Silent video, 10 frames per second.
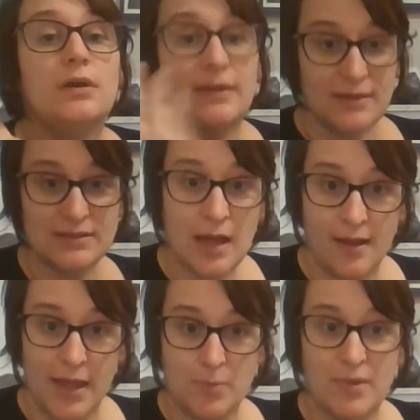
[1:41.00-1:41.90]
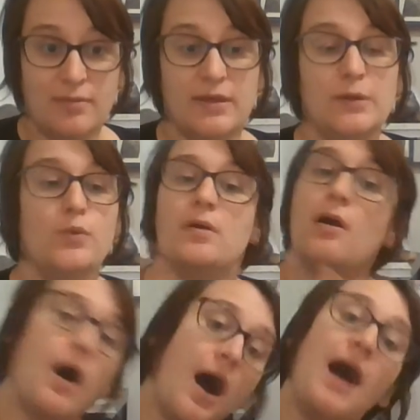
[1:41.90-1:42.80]
in the time that we
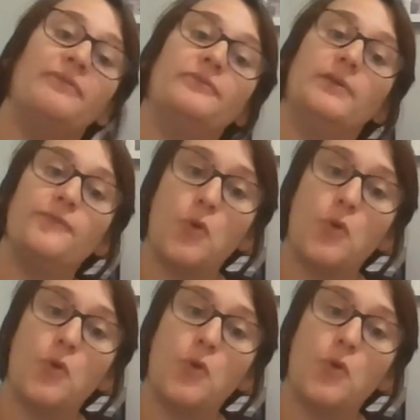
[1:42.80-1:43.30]
are off